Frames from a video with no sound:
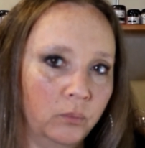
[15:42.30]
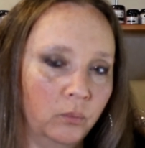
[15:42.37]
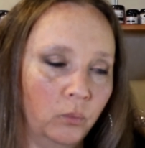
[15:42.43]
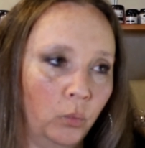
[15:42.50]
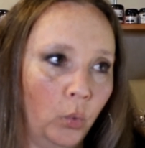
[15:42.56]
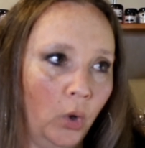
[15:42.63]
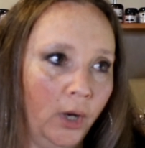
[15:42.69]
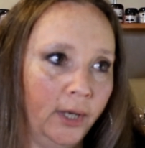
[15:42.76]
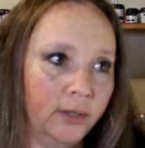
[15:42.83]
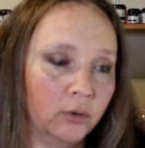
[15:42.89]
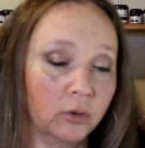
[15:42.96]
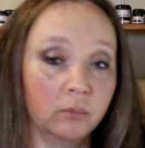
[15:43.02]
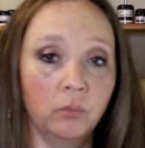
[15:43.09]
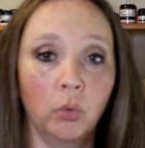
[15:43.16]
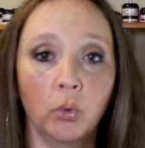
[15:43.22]
one
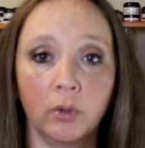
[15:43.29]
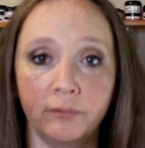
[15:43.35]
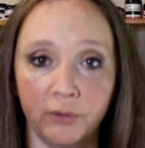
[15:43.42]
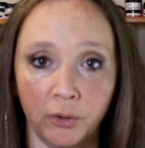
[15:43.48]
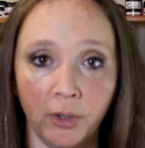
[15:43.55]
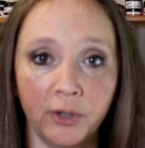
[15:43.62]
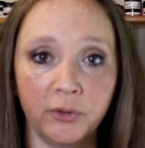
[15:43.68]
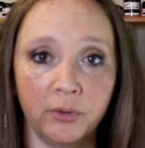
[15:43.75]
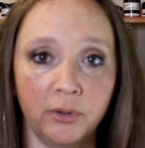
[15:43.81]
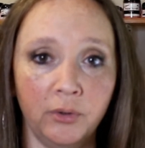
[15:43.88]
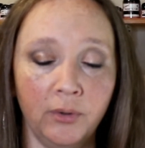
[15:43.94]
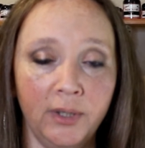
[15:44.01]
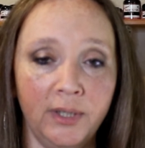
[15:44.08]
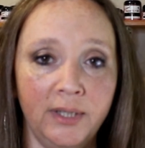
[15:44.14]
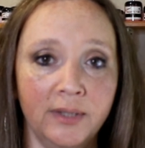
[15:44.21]
or more of your other
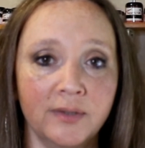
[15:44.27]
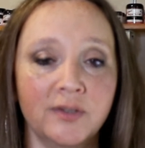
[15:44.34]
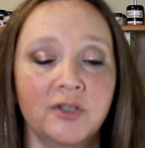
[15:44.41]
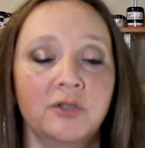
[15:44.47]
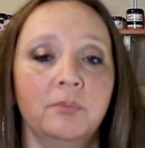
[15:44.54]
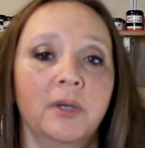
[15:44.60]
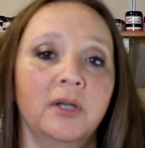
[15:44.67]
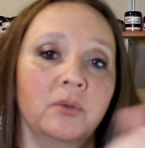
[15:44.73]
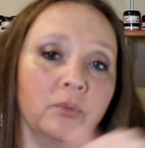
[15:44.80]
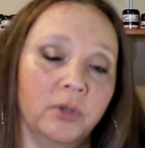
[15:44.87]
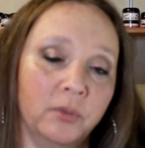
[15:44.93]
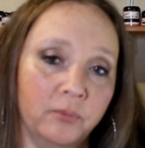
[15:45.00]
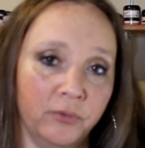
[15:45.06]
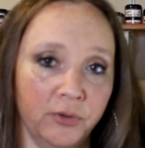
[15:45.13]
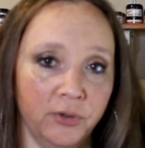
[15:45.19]
ingredients to make
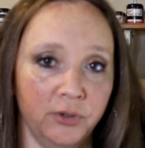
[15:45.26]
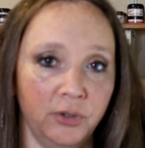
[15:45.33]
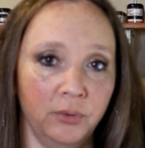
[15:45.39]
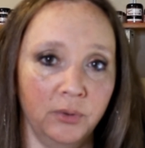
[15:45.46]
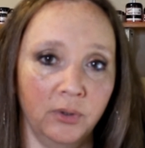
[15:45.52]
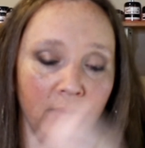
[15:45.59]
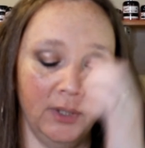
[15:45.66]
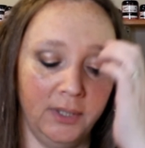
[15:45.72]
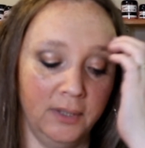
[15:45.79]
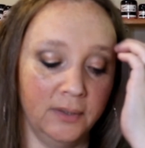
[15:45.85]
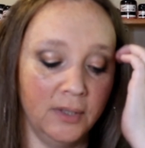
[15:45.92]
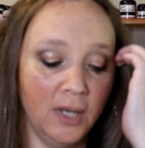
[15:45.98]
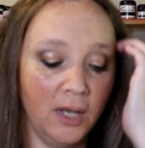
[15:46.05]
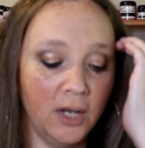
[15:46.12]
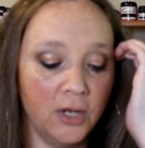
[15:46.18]
room for the new ingredient.
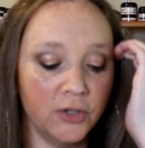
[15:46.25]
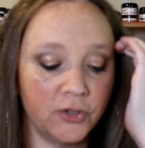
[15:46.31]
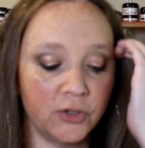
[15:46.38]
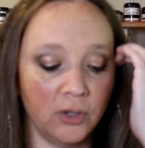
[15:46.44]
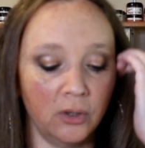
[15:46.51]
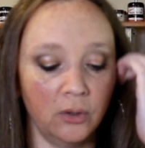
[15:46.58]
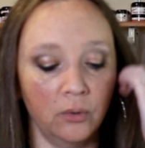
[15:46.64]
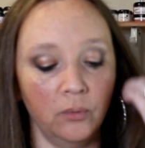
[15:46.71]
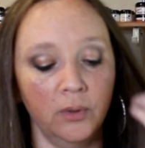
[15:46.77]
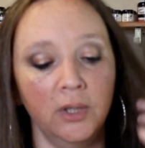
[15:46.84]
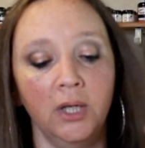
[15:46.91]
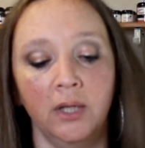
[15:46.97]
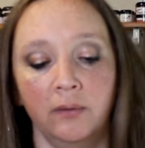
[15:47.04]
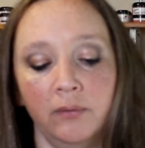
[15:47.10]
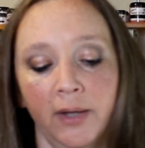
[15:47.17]
So,
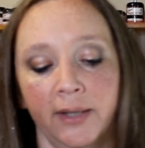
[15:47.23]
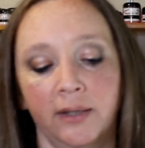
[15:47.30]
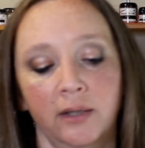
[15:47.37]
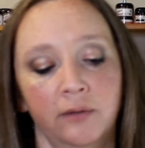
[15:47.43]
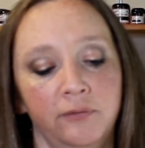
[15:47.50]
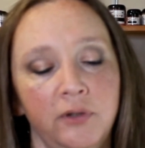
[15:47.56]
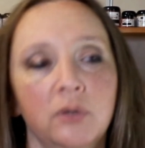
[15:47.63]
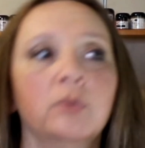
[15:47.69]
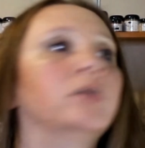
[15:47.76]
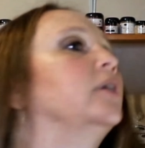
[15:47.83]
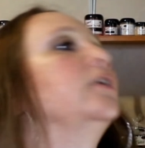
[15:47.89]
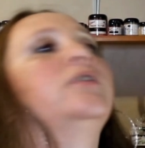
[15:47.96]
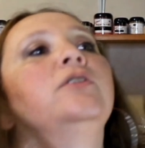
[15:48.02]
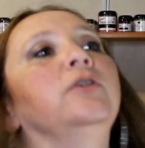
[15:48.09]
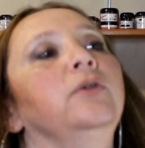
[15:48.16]
like, if you were going
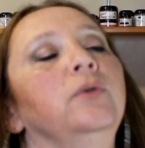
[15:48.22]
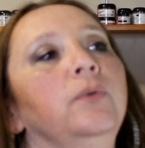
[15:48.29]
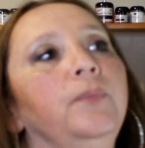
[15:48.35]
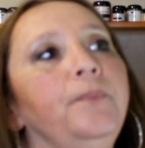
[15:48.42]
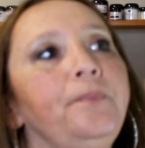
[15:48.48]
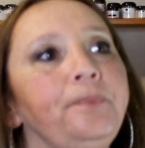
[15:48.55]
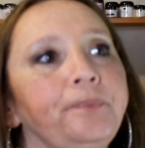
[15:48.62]
to do,